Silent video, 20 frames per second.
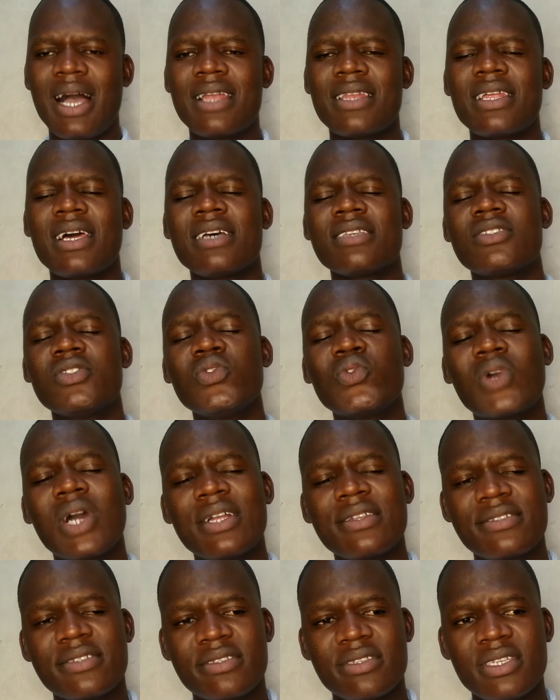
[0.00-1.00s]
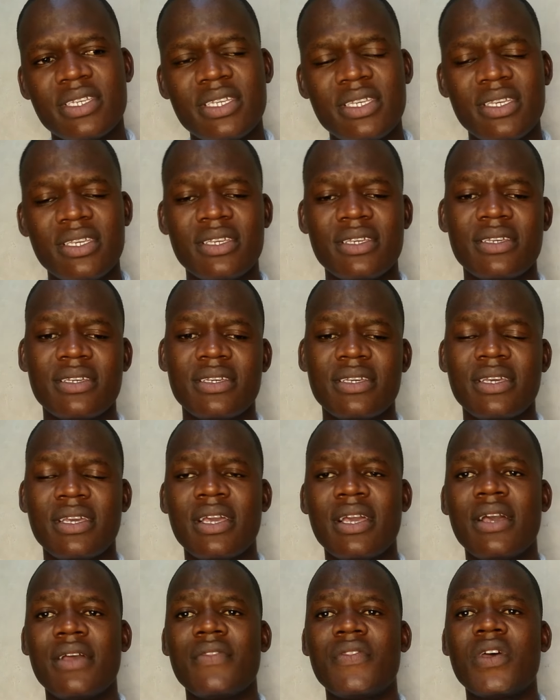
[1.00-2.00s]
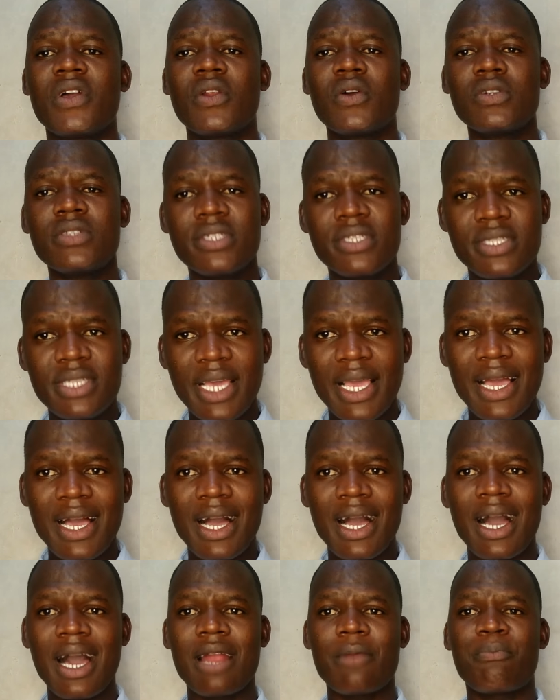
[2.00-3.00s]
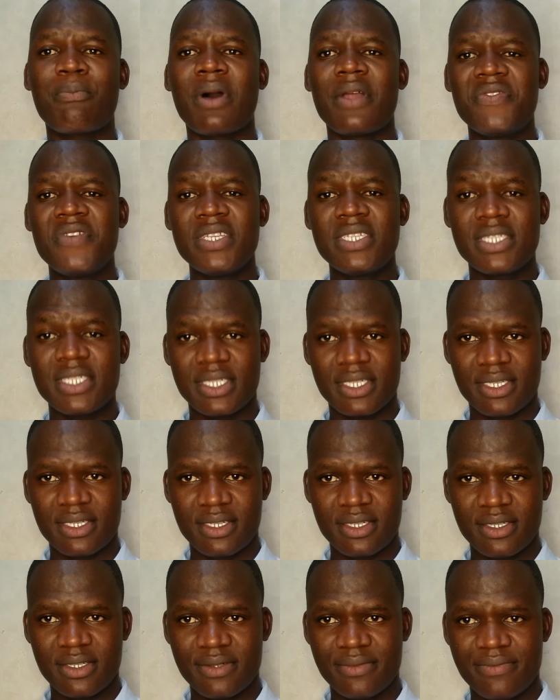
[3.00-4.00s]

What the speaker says: And as you can see, the roads there are pathetic.